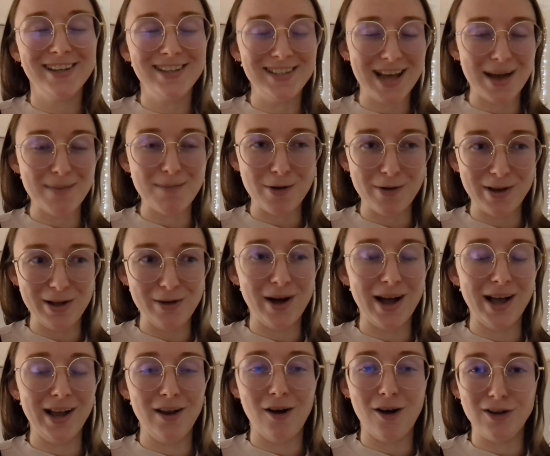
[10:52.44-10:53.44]
demoing
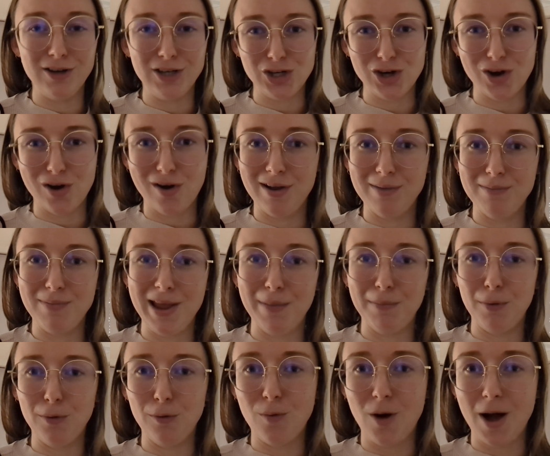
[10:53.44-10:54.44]
quite a lot and showing
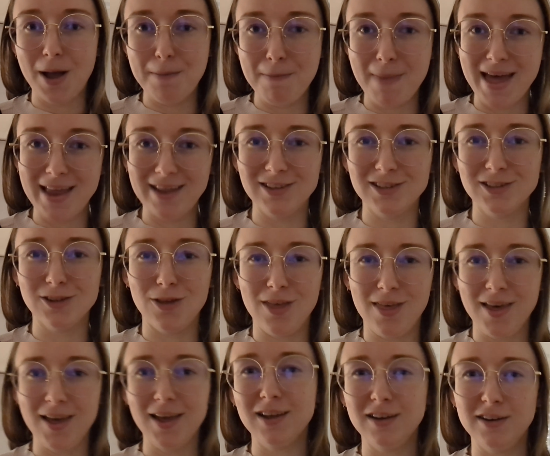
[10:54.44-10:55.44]
people what I meant so that
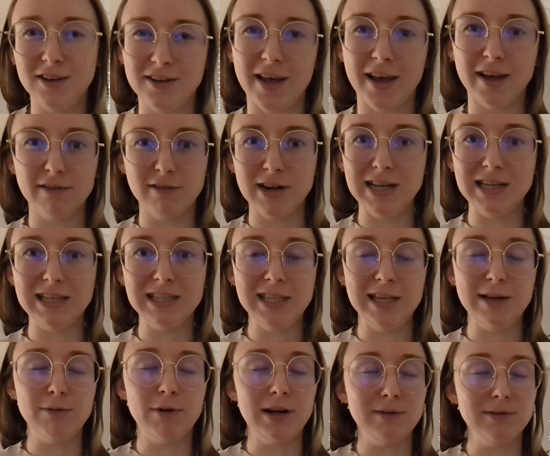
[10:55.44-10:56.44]
they could like really
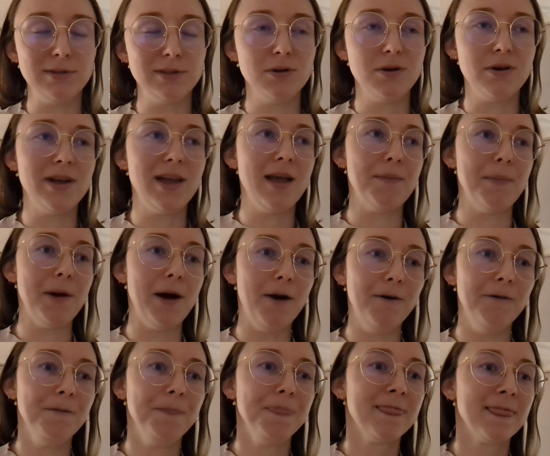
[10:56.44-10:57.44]
see what I was talking
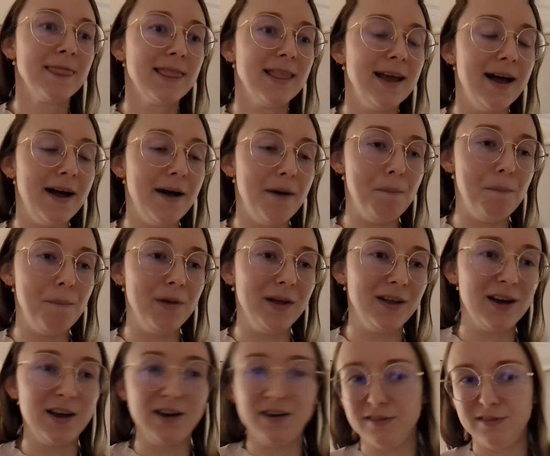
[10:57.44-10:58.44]
about, and
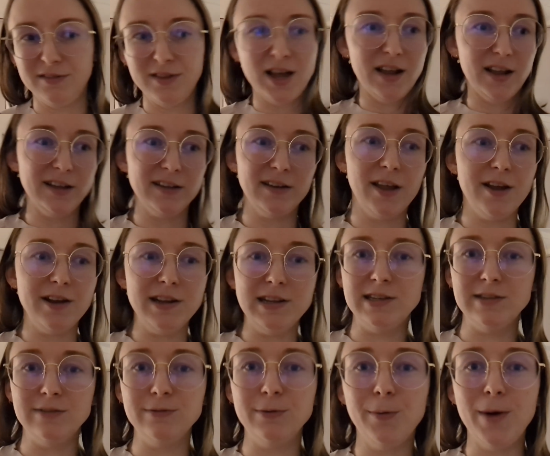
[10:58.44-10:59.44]
kind of, yeah, like learn in
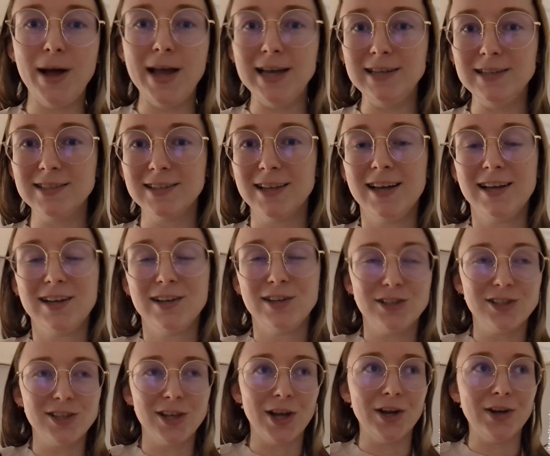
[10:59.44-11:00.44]
different ways.
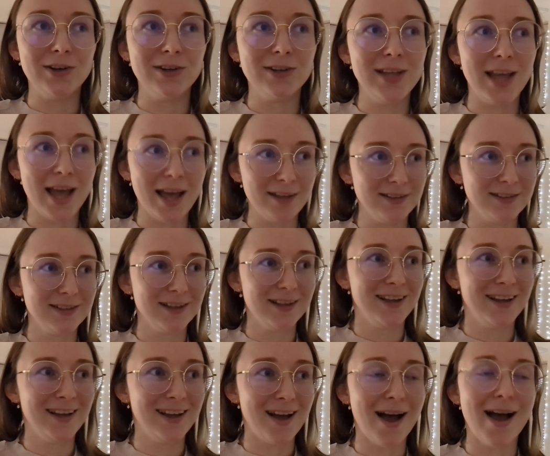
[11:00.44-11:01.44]
So yes,
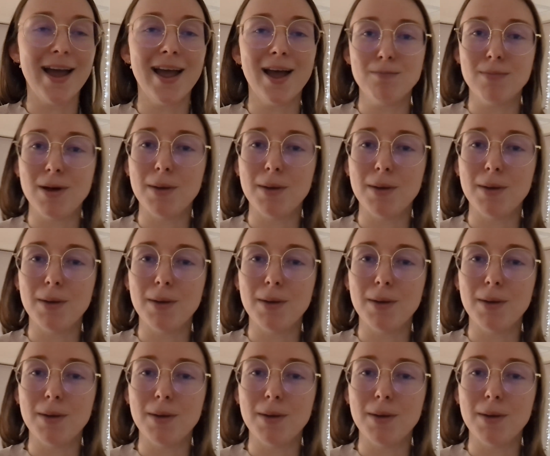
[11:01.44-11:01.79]
I am